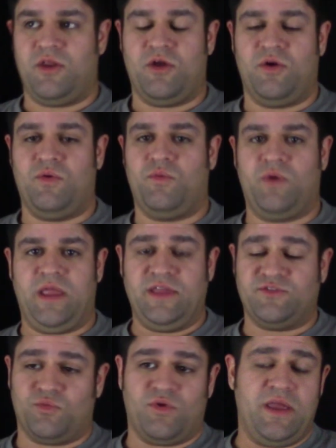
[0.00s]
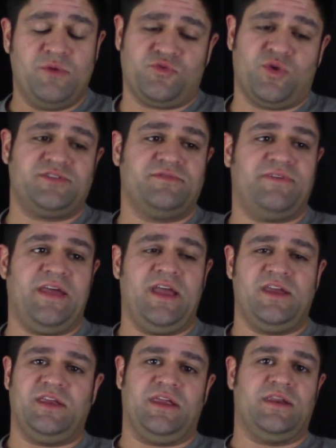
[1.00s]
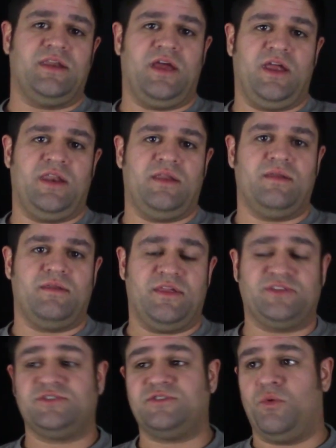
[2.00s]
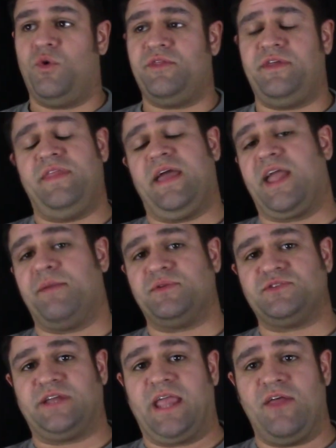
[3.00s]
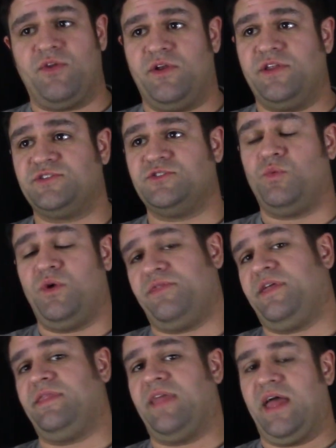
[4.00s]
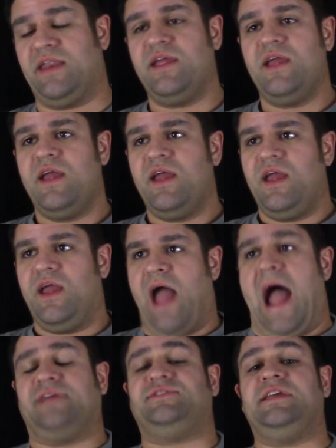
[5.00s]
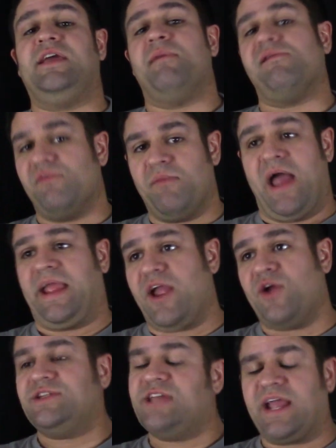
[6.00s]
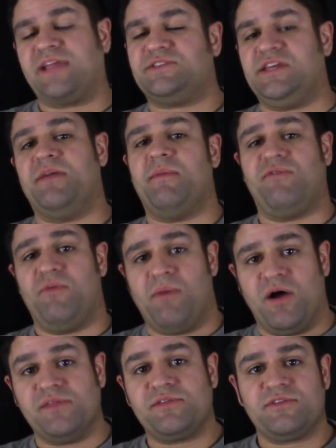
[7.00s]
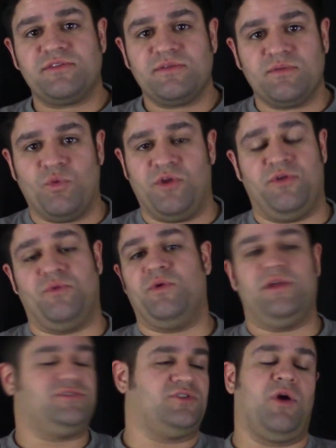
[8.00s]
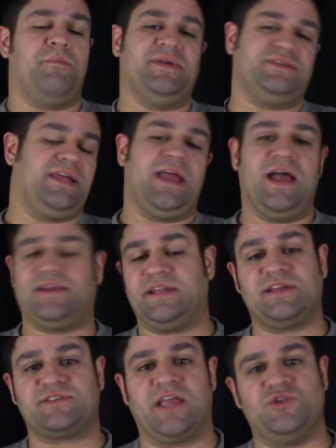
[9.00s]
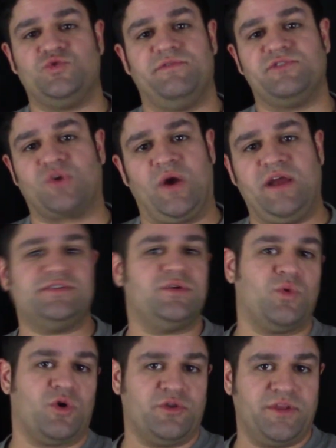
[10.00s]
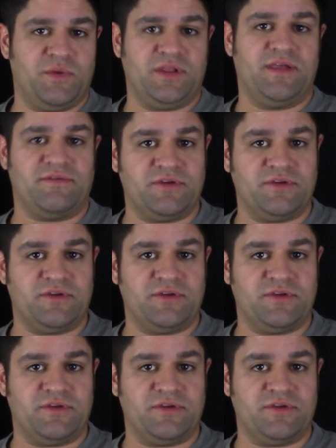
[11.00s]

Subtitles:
He was a wrestling fan, and this is the one thing that kept us together, and this is the one thing that I see him I guarantee I can see him every month, whether it's our busy, hectic schedule of this crazy world that we